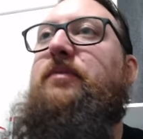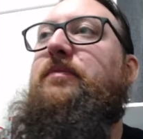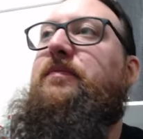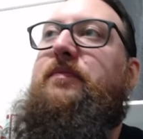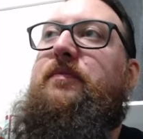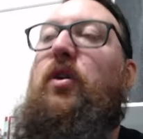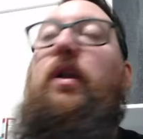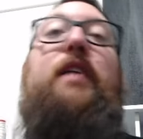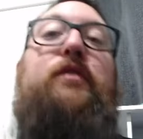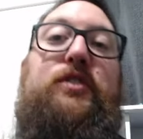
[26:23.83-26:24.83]
well, they have
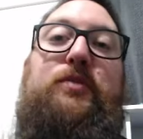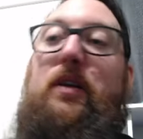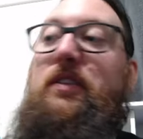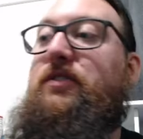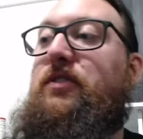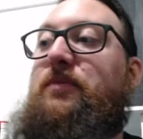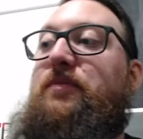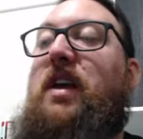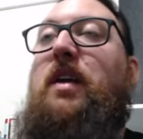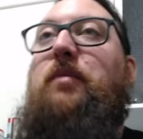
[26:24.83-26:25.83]
good spellers too.
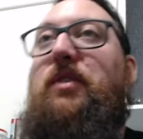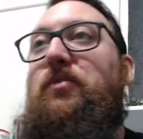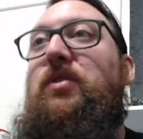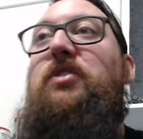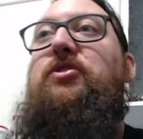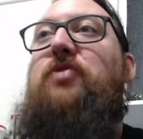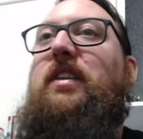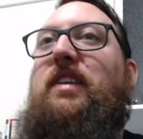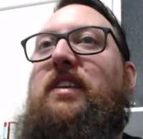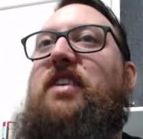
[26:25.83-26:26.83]
But the real strength of
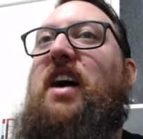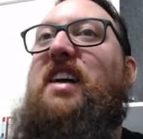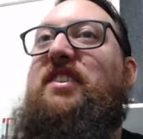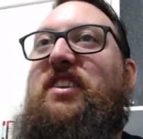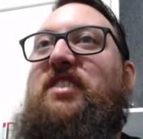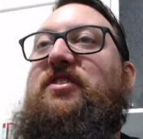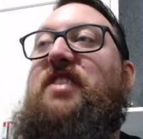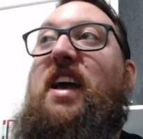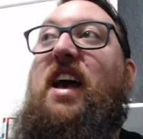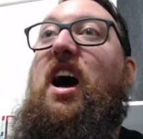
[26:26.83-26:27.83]
these guys is their
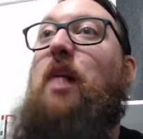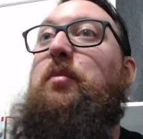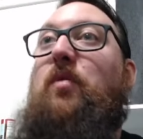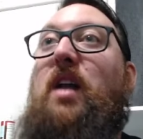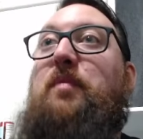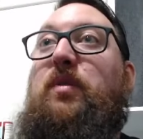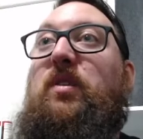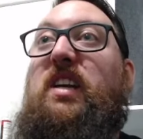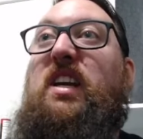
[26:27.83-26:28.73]
army-wide ability,